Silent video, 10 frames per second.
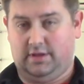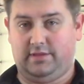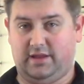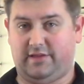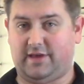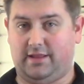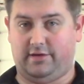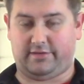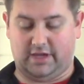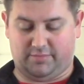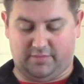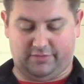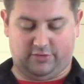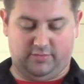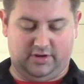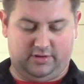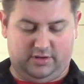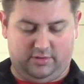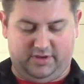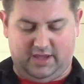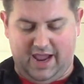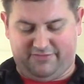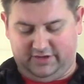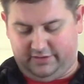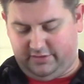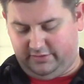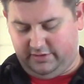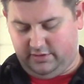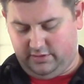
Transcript: the inside looks like, but I'm assuming it'll be half decent.